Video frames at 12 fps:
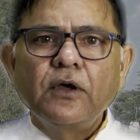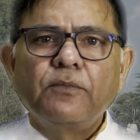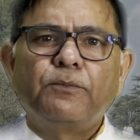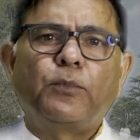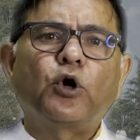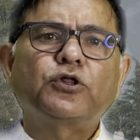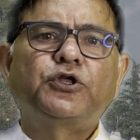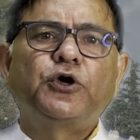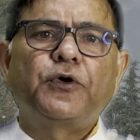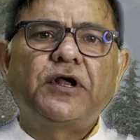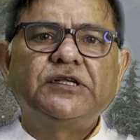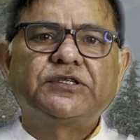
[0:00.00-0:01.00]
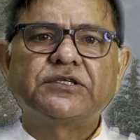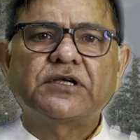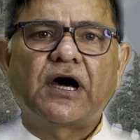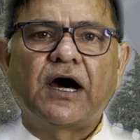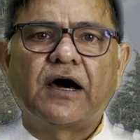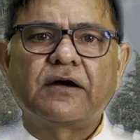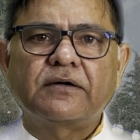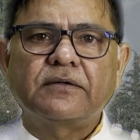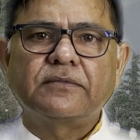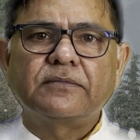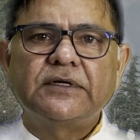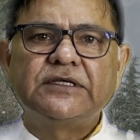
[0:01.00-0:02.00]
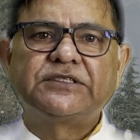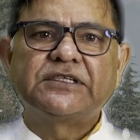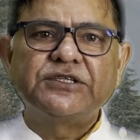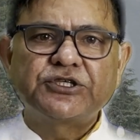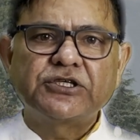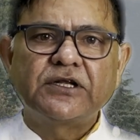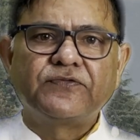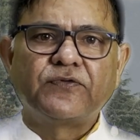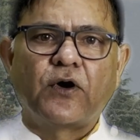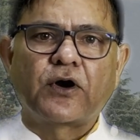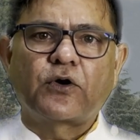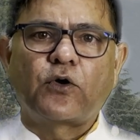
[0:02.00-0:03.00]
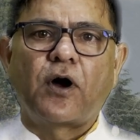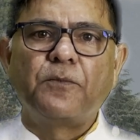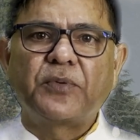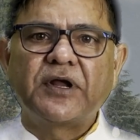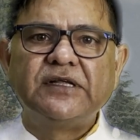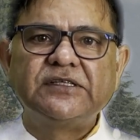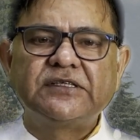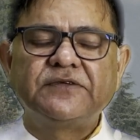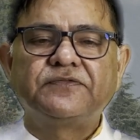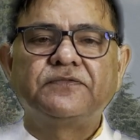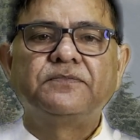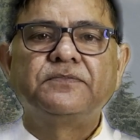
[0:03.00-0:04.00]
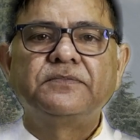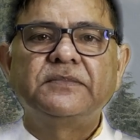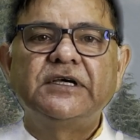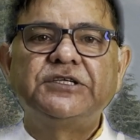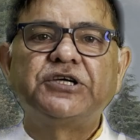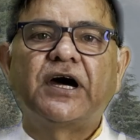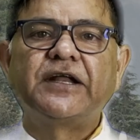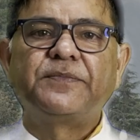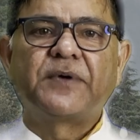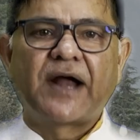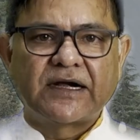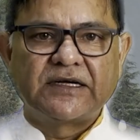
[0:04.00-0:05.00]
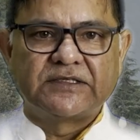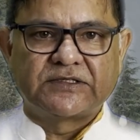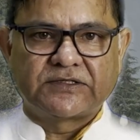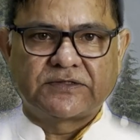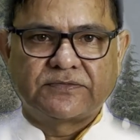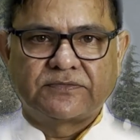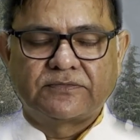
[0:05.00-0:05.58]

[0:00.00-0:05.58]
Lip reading: both theories are essential for comprehensive HRD practice.